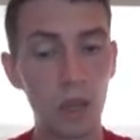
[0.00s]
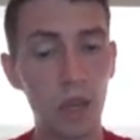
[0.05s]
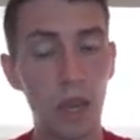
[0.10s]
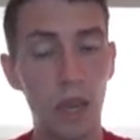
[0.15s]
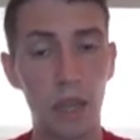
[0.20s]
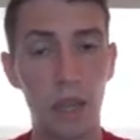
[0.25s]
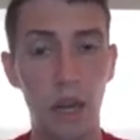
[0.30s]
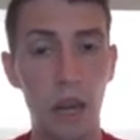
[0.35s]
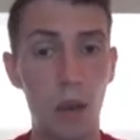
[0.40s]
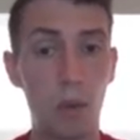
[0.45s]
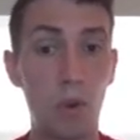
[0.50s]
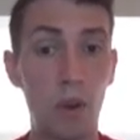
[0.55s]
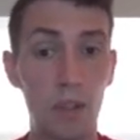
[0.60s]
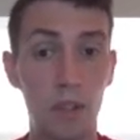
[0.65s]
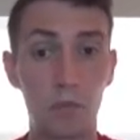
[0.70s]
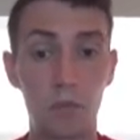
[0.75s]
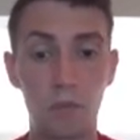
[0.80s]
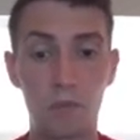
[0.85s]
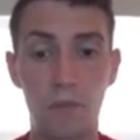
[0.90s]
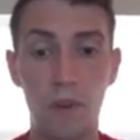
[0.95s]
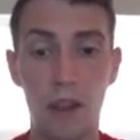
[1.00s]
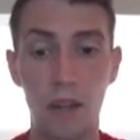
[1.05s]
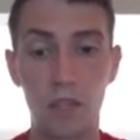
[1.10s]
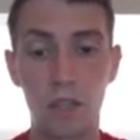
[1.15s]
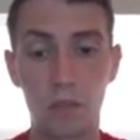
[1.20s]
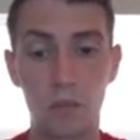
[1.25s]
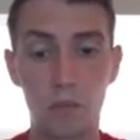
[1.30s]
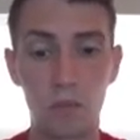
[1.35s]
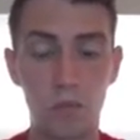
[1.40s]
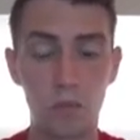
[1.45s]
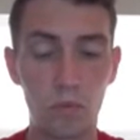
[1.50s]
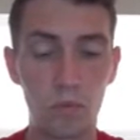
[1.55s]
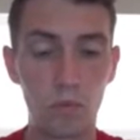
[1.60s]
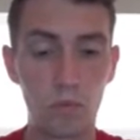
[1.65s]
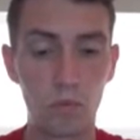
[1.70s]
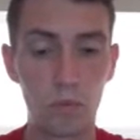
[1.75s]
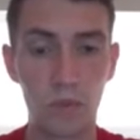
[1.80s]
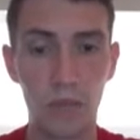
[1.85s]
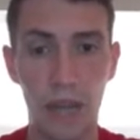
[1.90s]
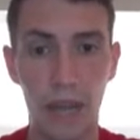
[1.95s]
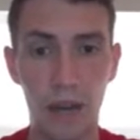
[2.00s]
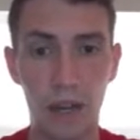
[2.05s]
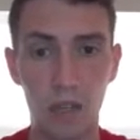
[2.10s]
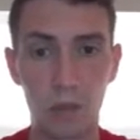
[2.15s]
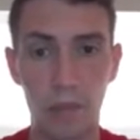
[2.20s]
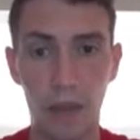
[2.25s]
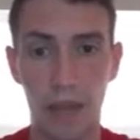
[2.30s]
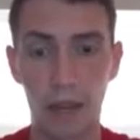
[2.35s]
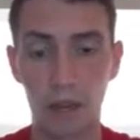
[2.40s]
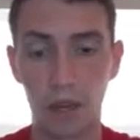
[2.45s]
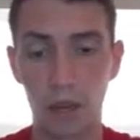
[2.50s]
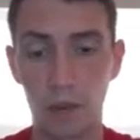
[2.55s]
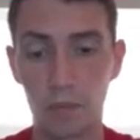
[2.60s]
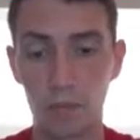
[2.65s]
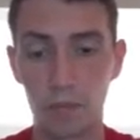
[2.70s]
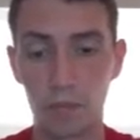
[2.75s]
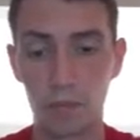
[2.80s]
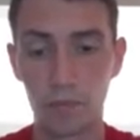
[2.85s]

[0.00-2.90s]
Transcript: And then I want them to find some data to back it up.